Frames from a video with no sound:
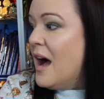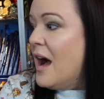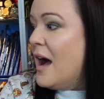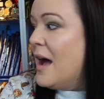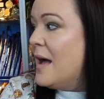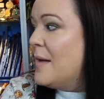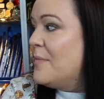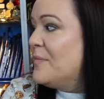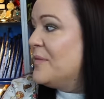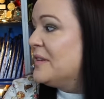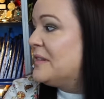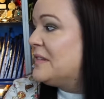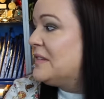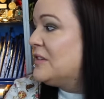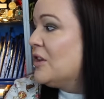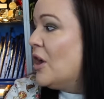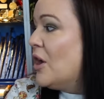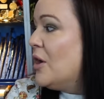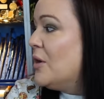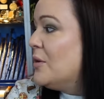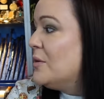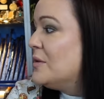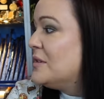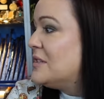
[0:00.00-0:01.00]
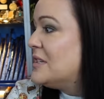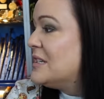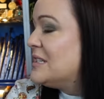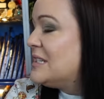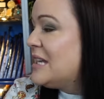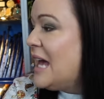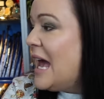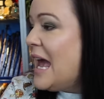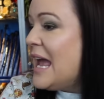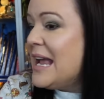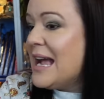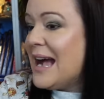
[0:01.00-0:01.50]
Um, so
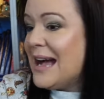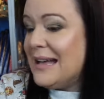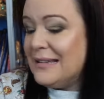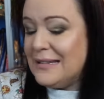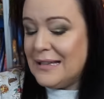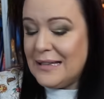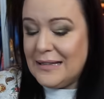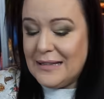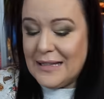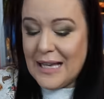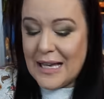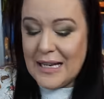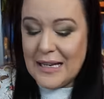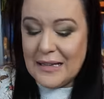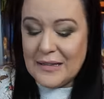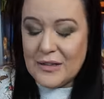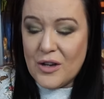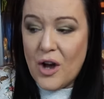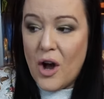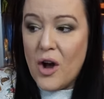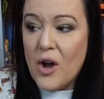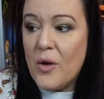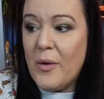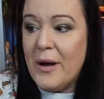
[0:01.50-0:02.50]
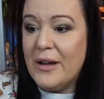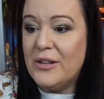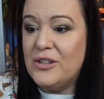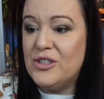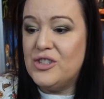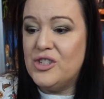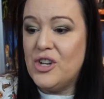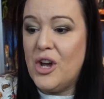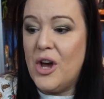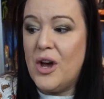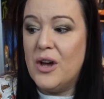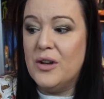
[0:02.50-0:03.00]
today, as I said, is
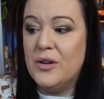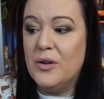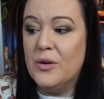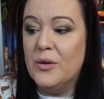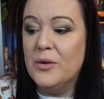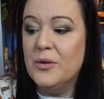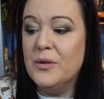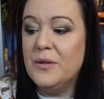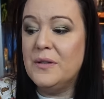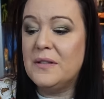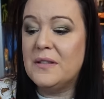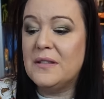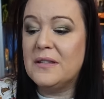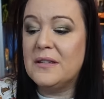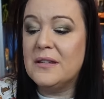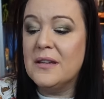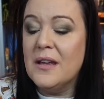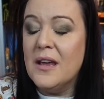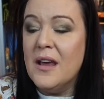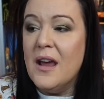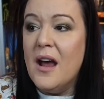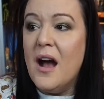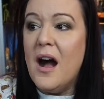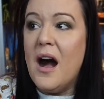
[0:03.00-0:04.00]
Conquest Journals.